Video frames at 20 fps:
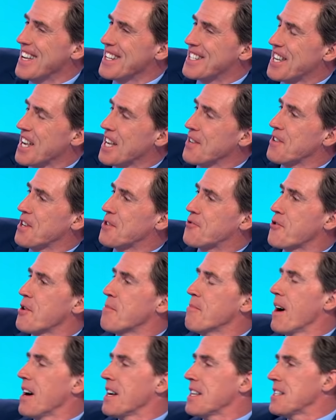David,
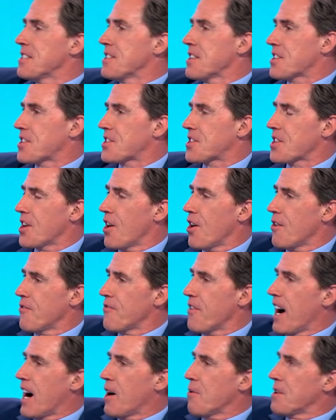remind us
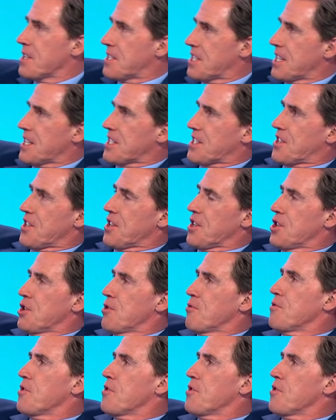of how it is that you